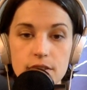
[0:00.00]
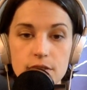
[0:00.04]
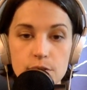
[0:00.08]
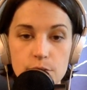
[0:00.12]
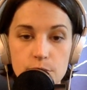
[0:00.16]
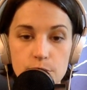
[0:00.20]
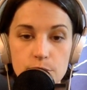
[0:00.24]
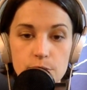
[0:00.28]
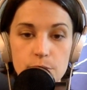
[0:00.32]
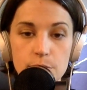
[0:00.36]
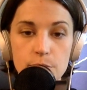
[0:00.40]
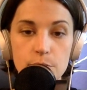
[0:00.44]

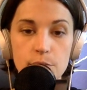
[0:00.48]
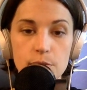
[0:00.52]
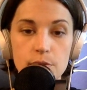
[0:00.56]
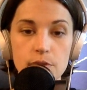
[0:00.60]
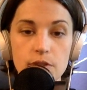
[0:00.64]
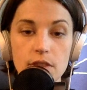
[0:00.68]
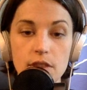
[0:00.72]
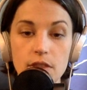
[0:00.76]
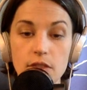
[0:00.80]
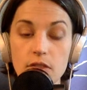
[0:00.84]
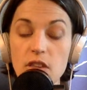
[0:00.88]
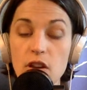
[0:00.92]
through
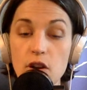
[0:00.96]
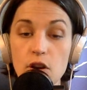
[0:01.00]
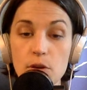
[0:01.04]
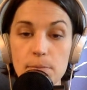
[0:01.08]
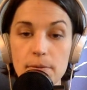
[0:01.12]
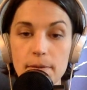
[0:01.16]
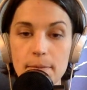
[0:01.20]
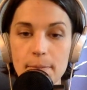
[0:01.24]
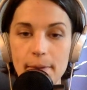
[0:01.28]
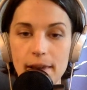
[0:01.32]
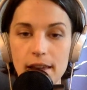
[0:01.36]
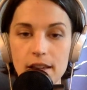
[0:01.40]
the
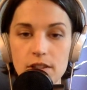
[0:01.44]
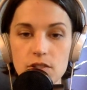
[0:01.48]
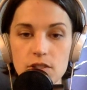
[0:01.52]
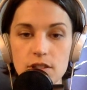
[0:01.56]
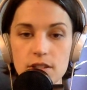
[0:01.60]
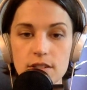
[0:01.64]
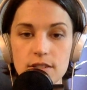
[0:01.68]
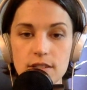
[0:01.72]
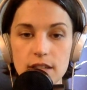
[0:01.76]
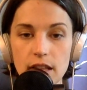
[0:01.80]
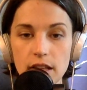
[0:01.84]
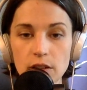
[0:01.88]
therapy
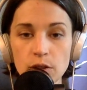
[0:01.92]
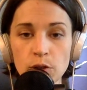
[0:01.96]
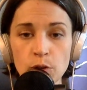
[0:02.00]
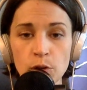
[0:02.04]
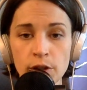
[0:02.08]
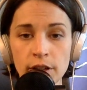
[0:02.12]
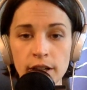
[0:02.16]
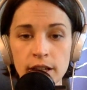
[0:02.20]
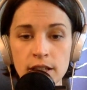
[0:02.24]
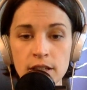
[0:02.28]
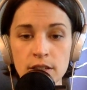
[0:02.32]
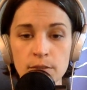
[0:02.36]
pages that
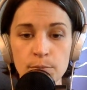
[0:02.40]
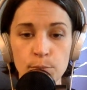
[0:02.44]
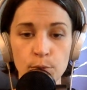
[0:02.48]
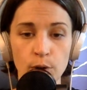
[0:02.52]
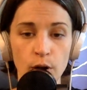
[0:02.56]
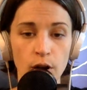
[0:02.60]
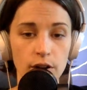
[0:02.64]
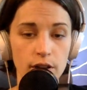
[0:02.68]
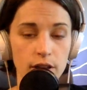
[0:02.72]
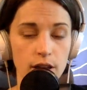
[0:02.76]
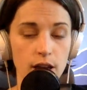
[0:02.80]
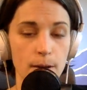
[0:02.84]
Lori
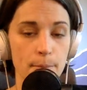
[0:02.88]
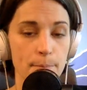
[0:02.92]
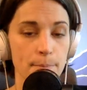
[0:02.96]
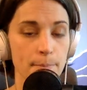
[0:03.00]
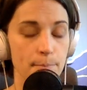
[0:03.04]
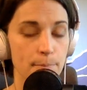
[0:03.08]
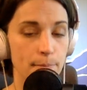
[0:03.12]
brought up,